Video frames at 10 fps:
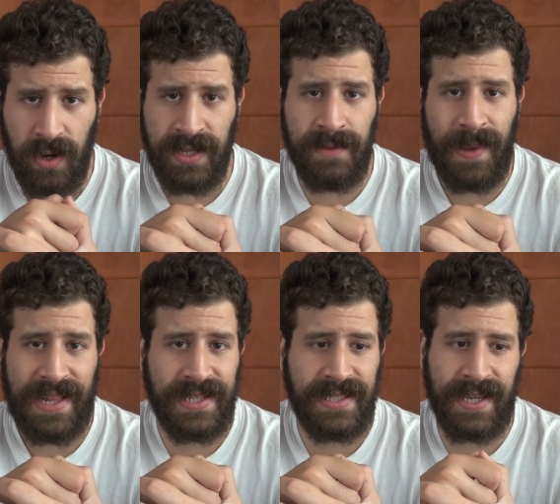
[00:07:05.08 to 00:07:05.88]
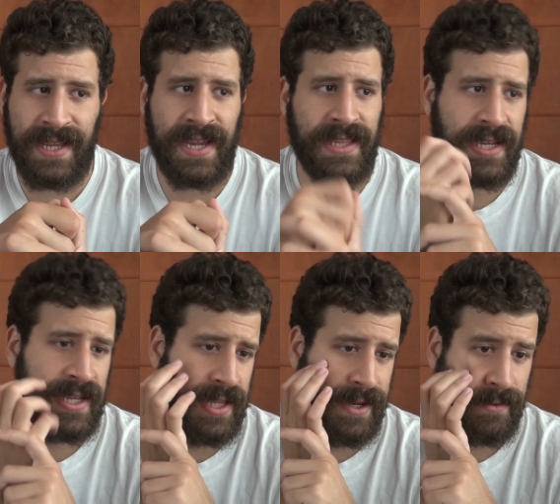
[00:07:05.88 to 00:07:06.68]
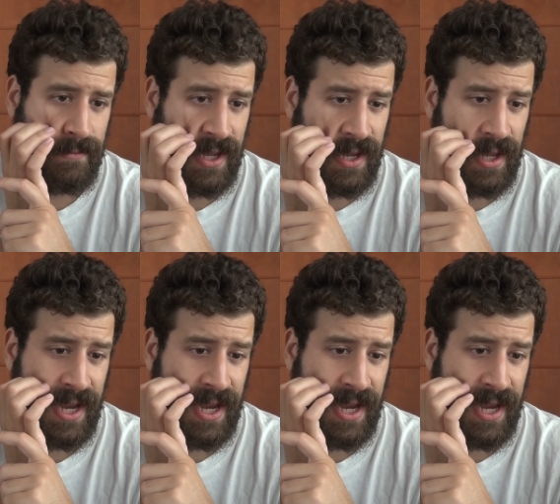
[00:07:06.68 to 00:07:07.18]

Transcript: in the palette and I let it like, uh,